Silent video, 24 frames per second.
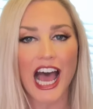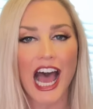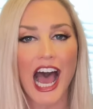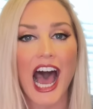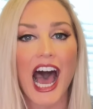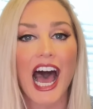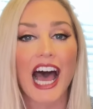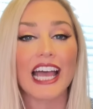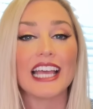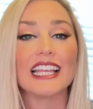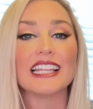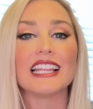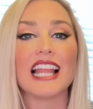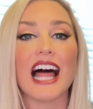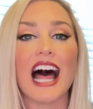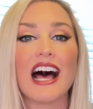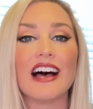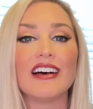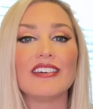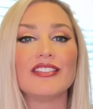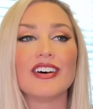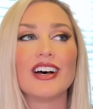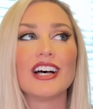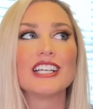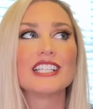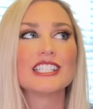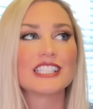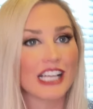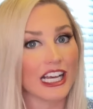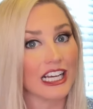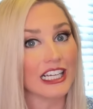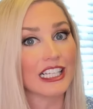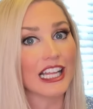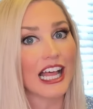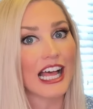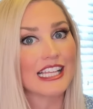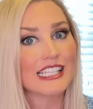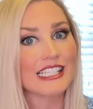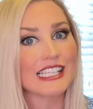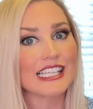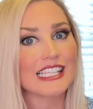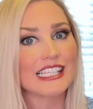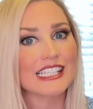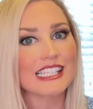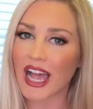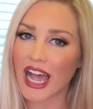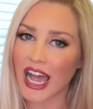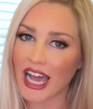I love
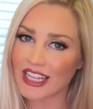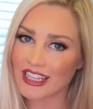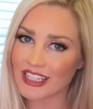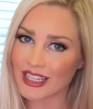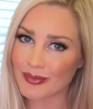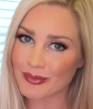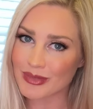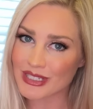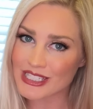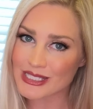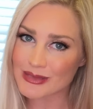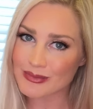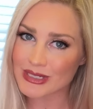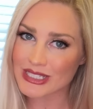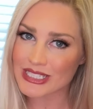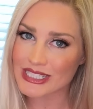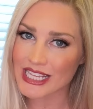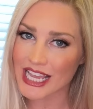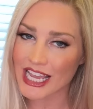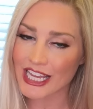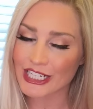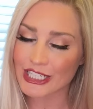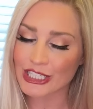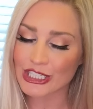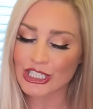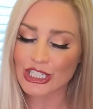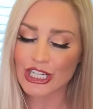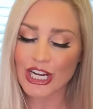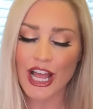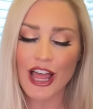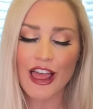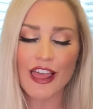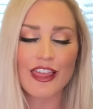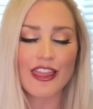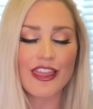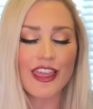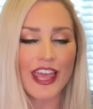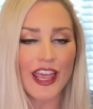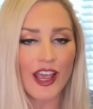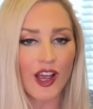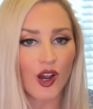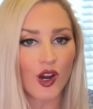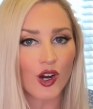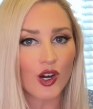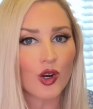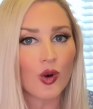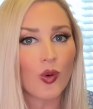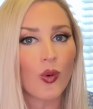sunglasses. I love me some designer. They
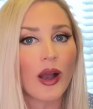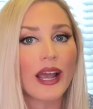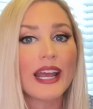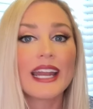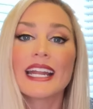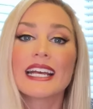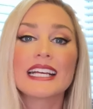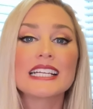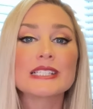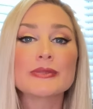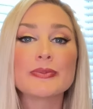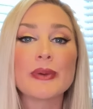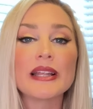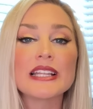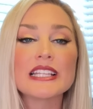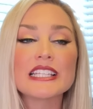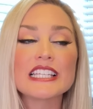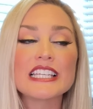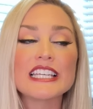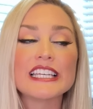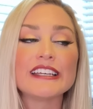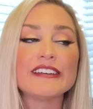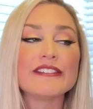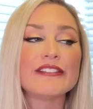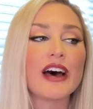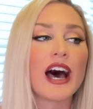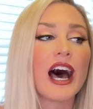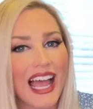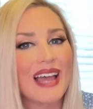are quite expensive.